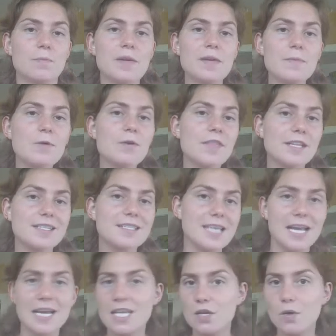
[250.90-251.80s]
So people that
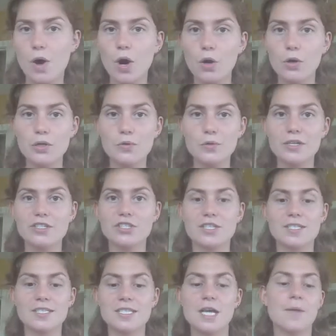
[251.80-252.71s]
say to you, oh, you can
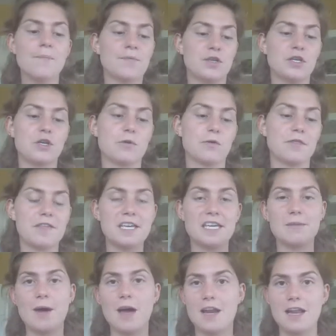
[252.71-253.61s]
just, you know,
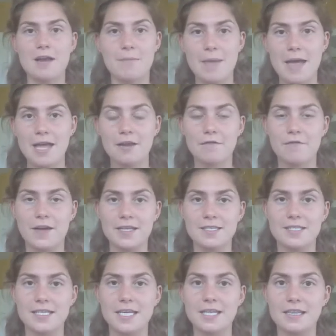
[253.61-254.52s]
think about it and
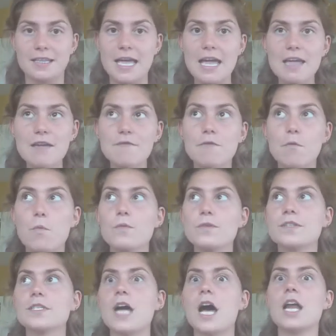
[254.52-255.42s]
manifest it,
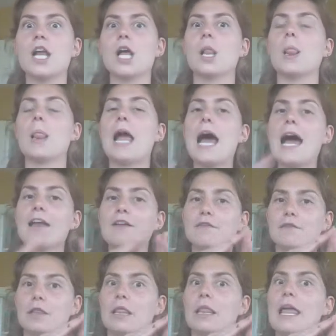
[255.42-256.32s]
they've done a lot
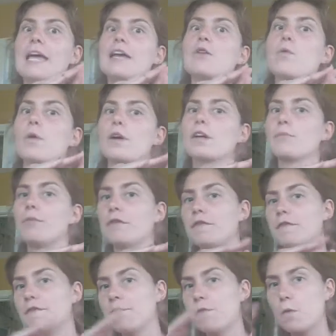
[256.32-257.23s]
of legwork
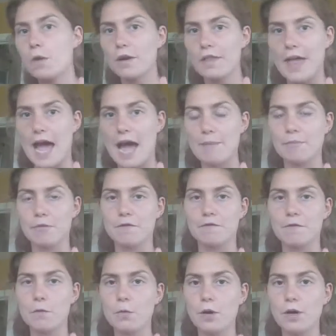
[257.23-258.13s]
before that
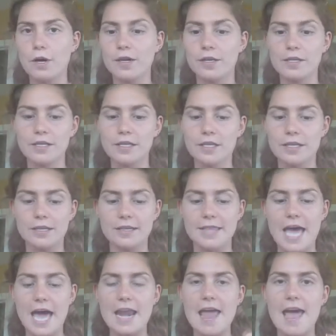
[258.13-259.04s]

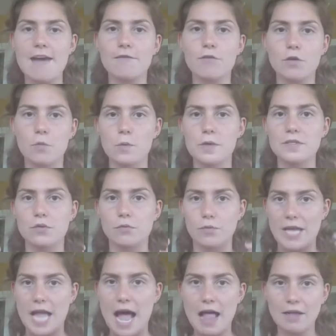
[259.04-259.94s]
ever was a
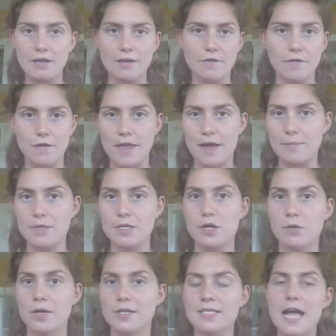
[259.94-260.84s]
reality for them, you
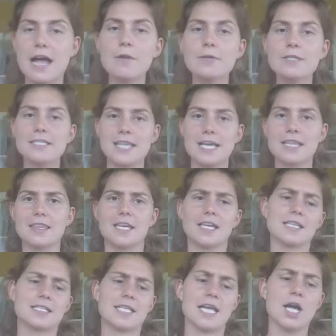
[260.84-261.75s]
know, because I would say
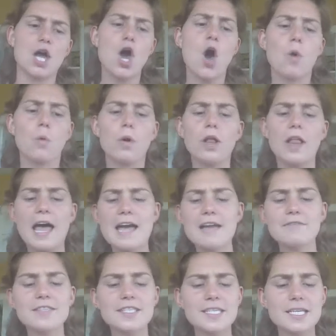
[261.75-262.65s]
things like, well,
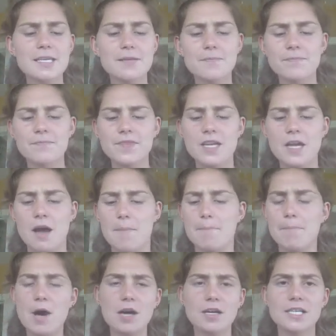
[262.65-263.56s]
I've seen
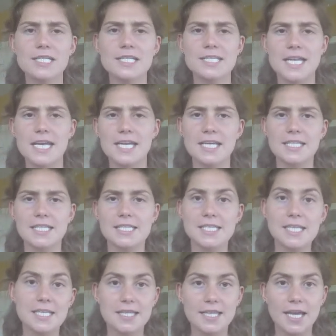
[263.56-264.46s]
monks that can
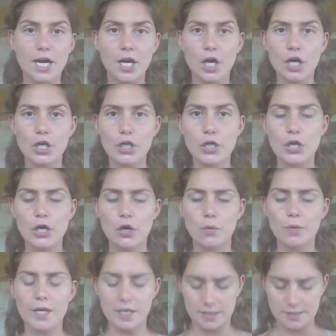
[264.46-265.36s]
sit there, you
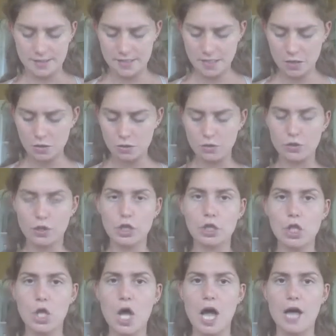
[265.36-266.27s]
know, in a single
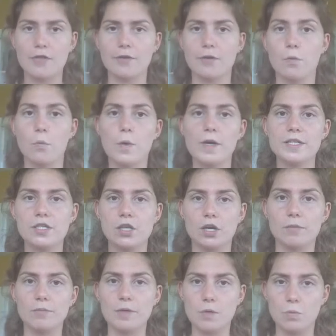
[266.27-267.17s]
cloth in
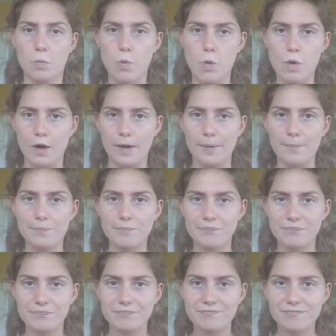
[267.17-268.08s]
winter and be warm.
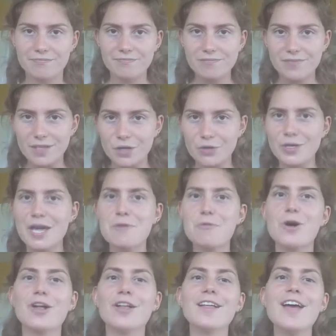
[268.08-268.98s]
Okay,
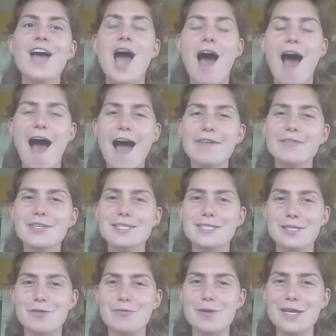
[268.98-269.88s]
well,
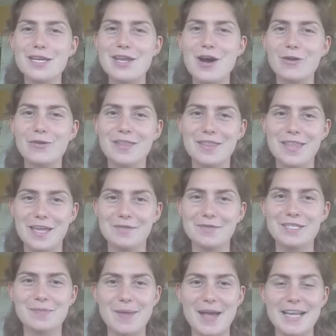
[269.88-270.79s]
obviously we know that
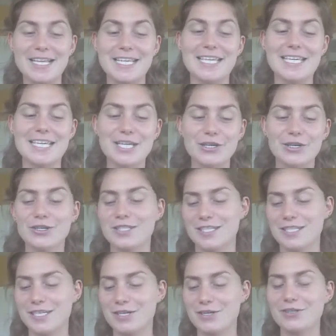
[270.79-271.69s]
they've spent
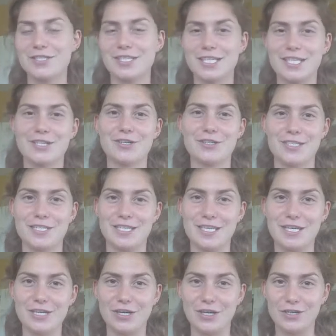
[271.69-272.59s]
years and years and years
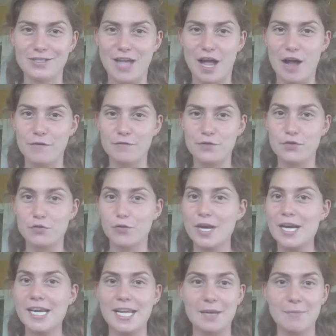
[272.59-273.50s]
and years of
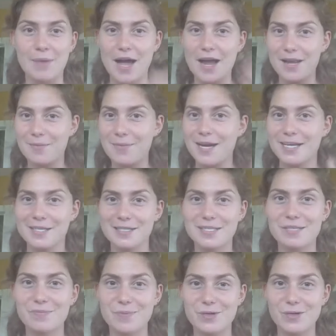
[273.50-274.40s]
training body, mind,
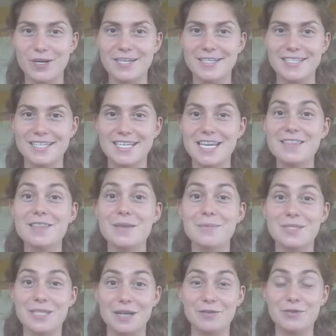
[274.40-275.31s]
and spirit to get
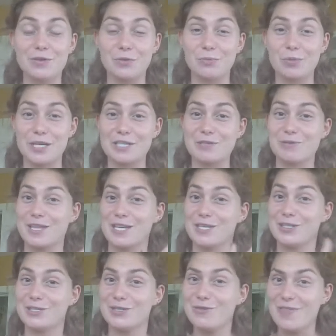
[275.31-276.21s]
themselves to a place where
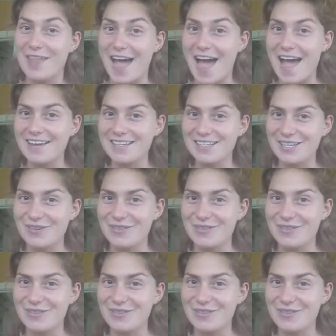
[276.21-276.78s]
they can do that.